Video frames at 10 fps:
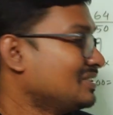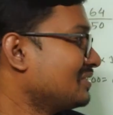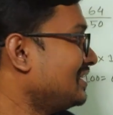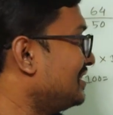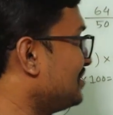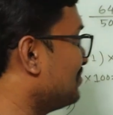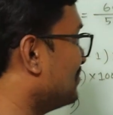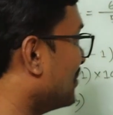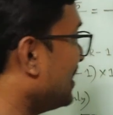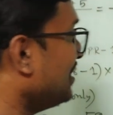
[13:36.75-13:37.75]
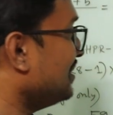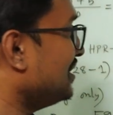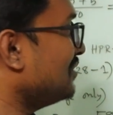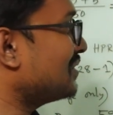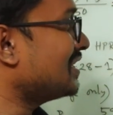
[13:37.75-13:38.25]
So in this way,
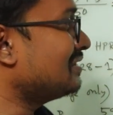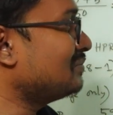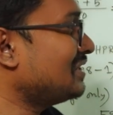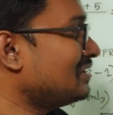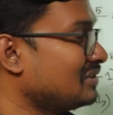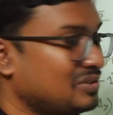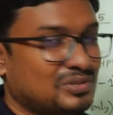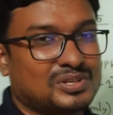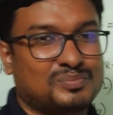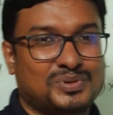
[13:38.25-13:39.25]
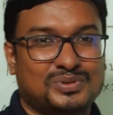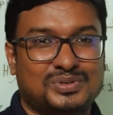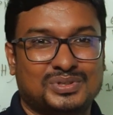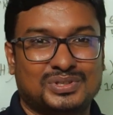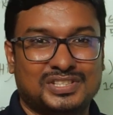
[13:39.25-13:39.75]
you can be able to
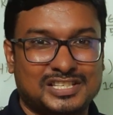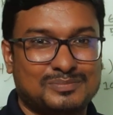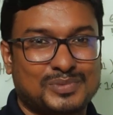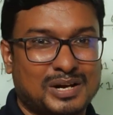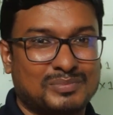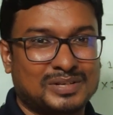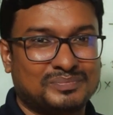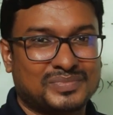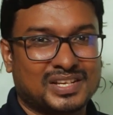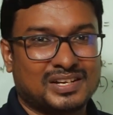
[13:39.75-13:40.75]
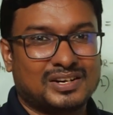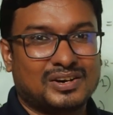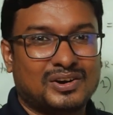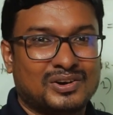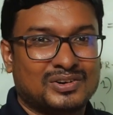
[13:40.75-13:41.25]
compute this problem
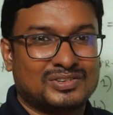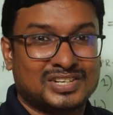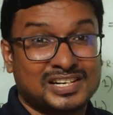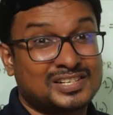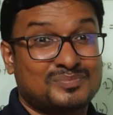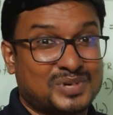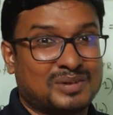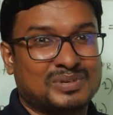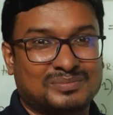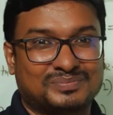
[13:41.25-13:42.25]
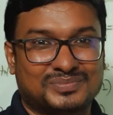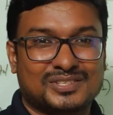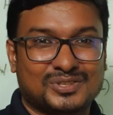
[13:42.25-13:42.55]
or related problem.